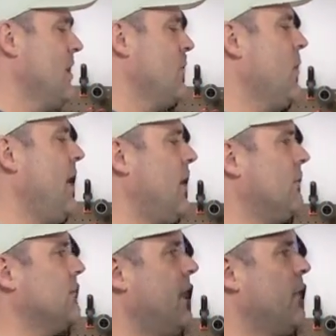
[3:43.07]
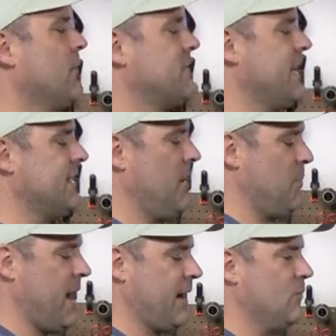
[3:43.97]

Well, I would take that back.